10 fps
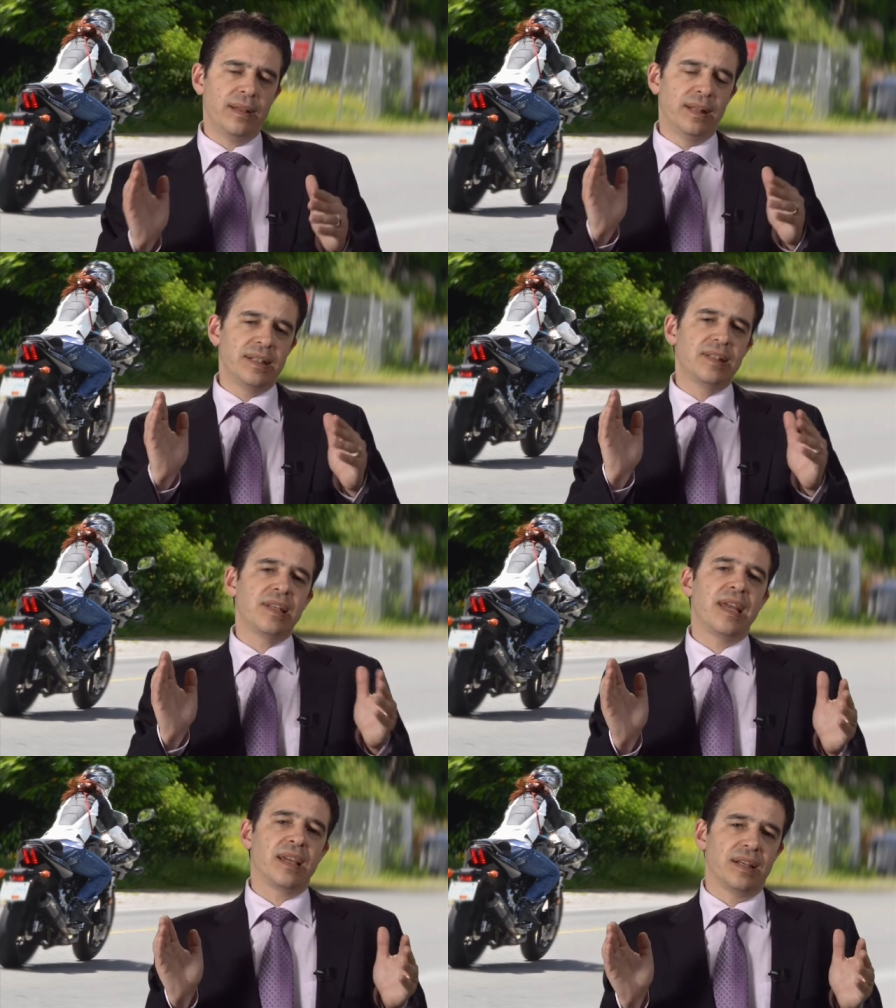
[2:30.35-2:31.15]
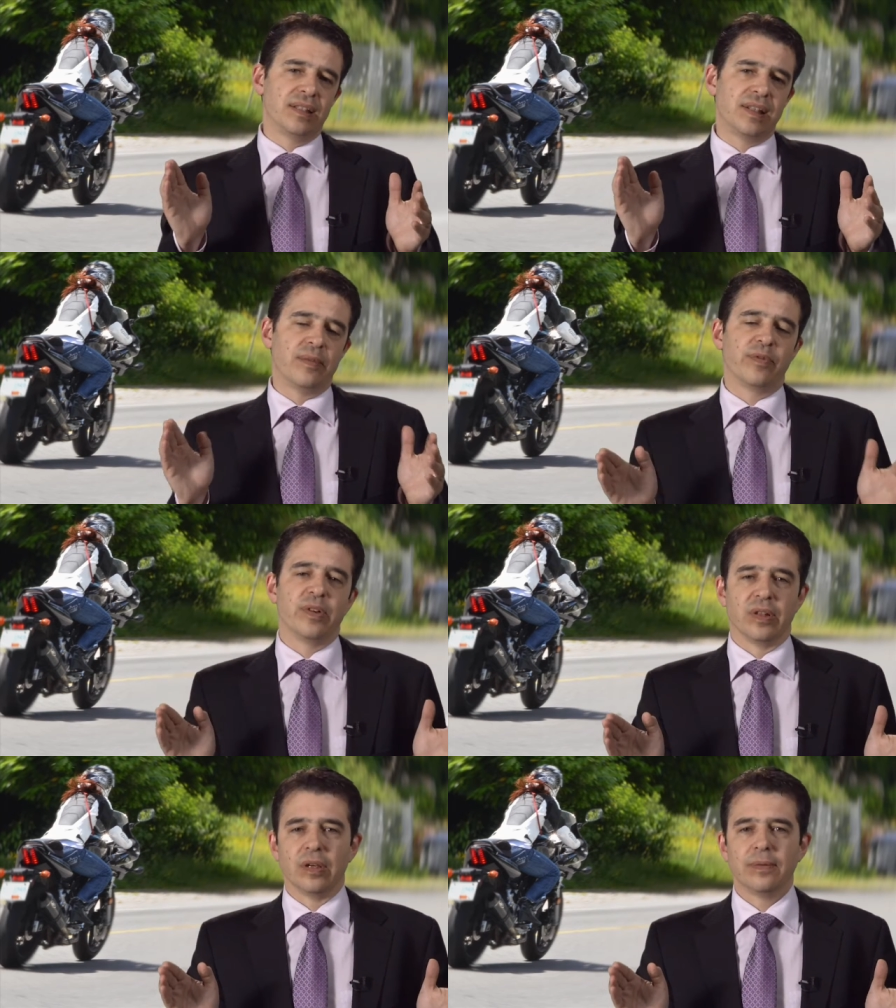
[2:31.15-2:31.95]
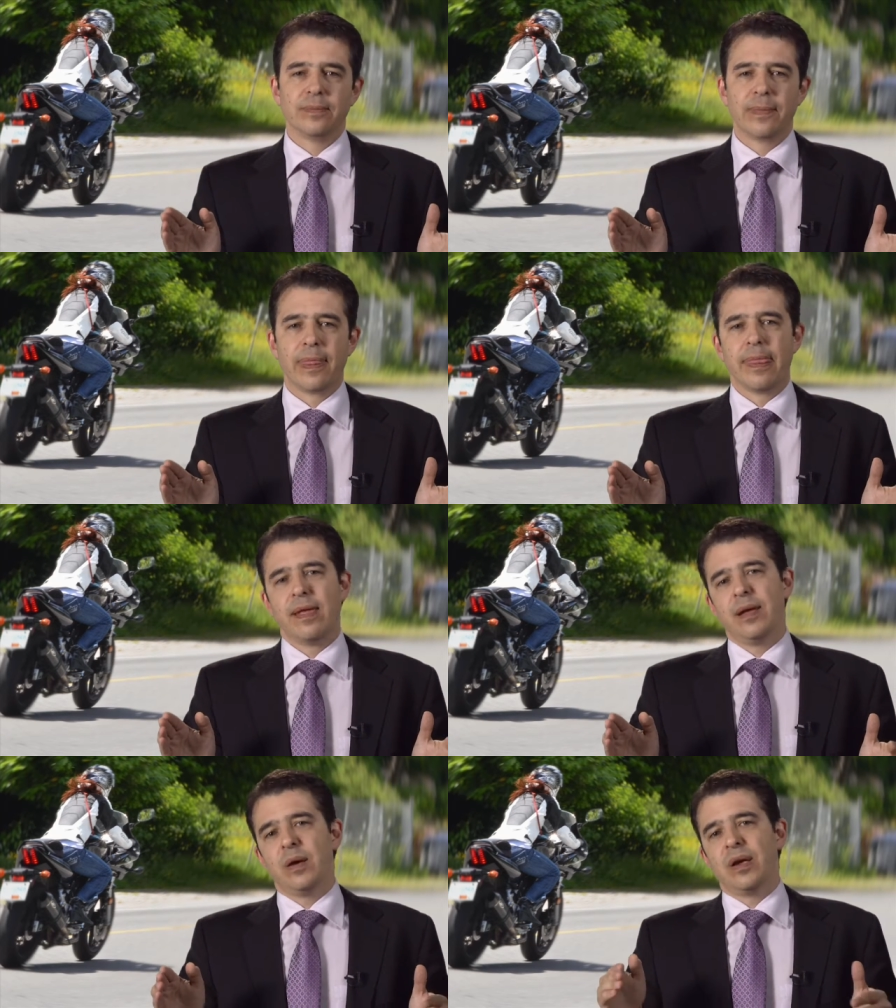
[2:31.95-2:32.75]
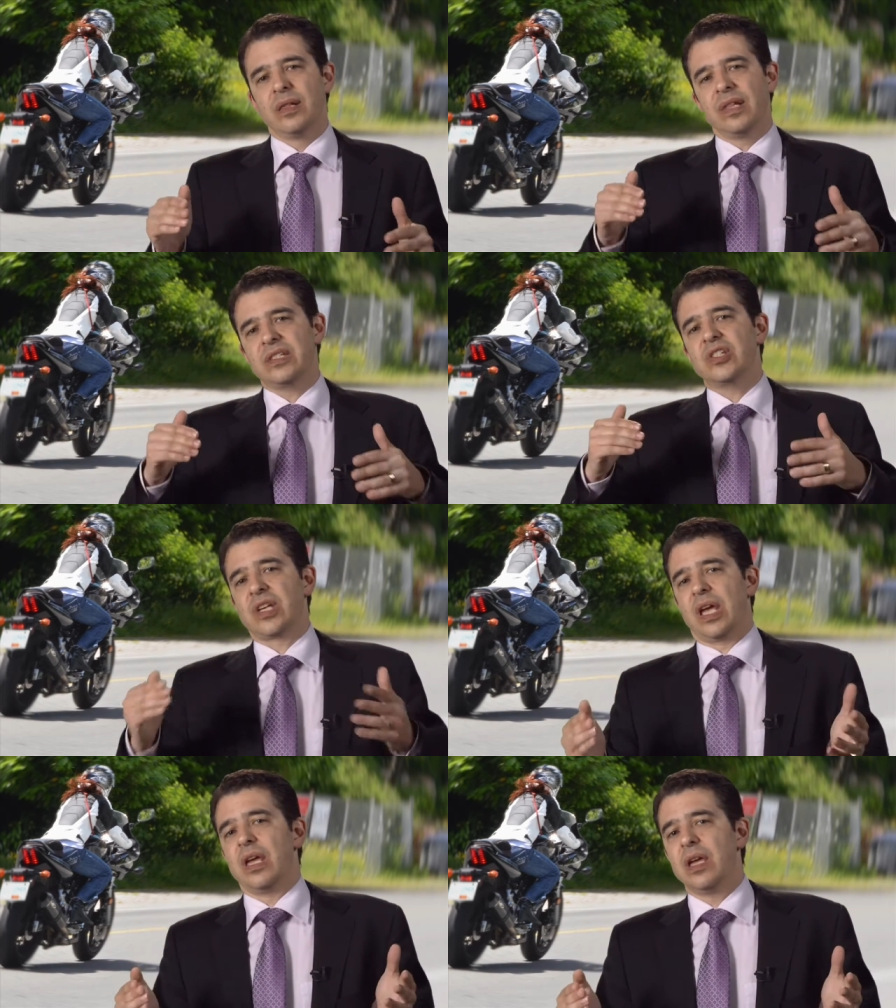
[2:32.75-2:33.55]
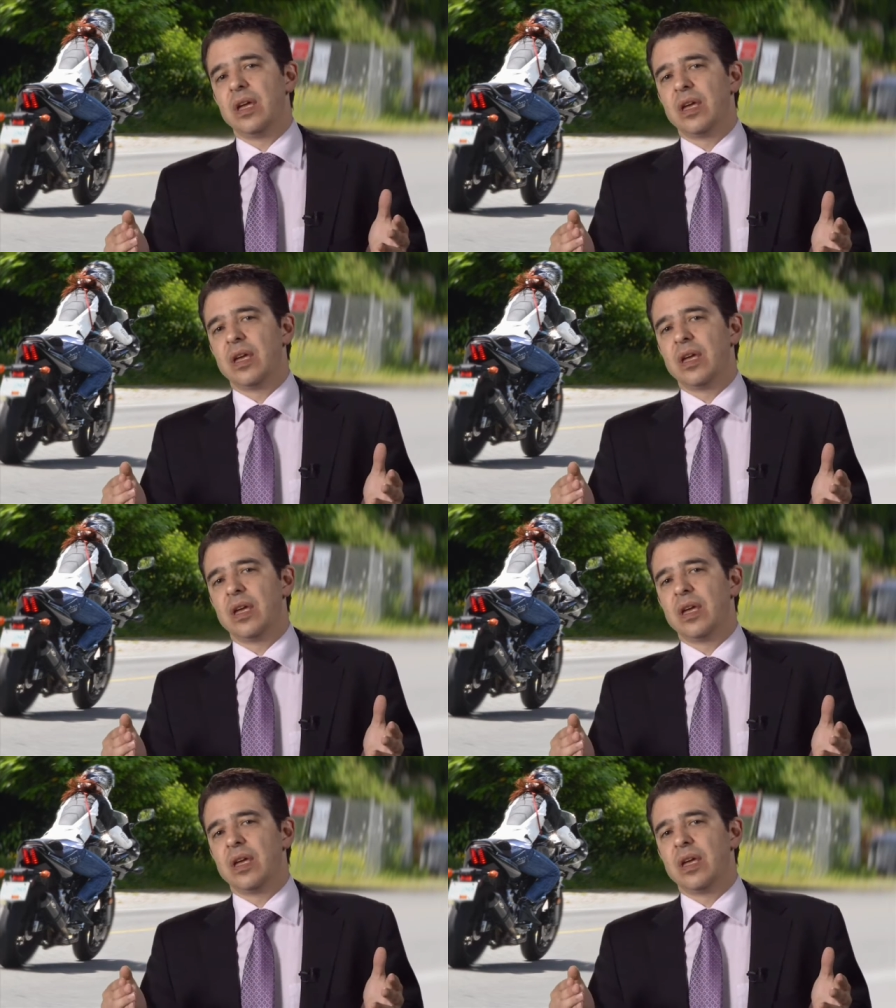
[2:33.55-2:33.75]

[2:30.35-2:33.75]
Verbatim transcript: let's take it a step further. Let's say